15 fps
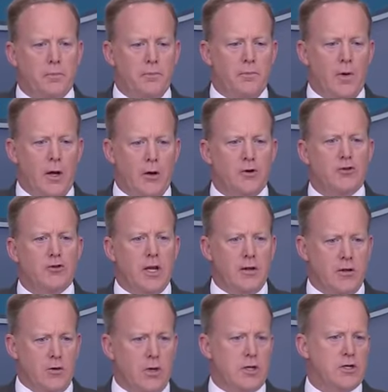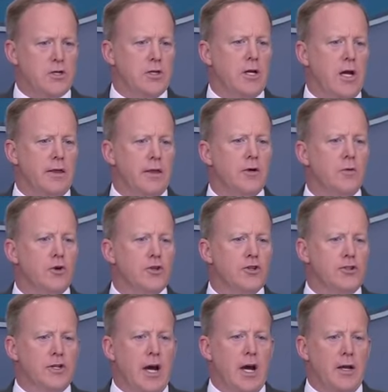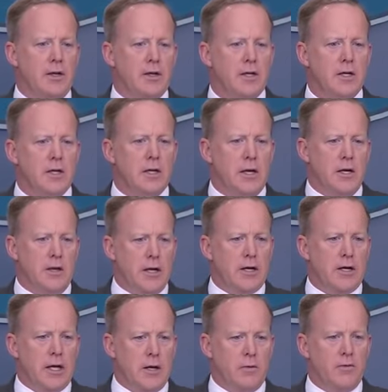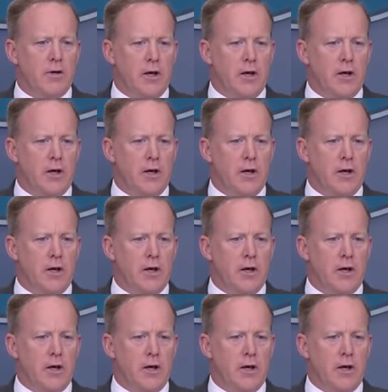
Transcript: I understand the question. I think we're just not there yet.